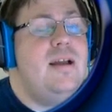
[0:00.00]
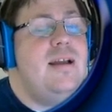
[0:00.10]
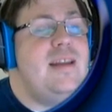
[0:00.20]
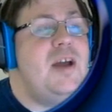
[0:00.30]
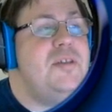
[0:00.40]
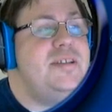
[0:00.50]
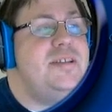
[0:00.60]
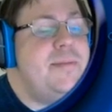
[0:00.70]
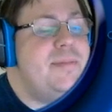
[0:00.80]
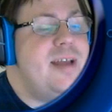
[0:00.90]
Now, at the
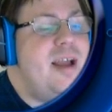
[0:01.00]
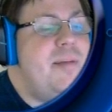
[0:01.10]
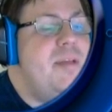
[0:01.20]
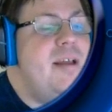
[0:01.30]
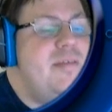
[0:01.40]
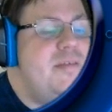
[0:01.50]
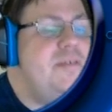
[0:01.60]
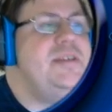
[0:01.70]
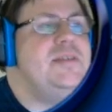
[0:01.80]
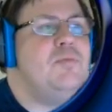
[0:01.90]
same time,
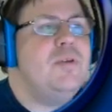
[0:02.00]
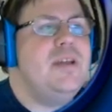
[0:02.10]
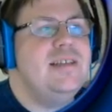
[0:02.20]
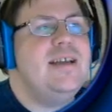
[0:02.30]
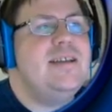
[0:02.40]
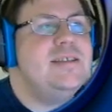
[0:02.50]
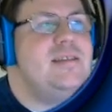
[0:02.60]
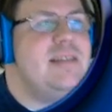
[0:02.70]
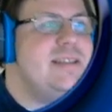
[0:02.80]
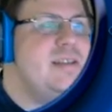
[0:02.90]
this is when he's at his
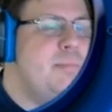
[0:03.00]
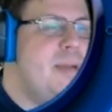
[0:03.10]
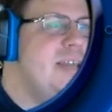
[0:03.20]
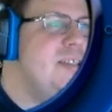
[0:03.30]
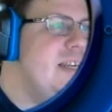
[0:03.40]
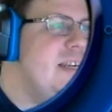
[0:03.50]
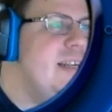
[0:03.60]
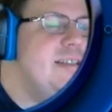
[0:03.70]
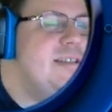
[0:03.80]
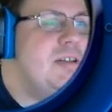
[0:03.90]
least compassionate, and
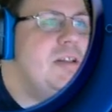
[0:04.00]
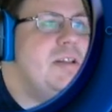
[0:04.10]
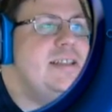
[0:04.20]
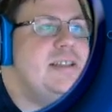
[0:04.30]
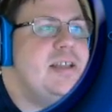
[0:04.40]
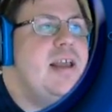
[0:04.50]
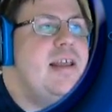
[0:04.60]
he's still at least,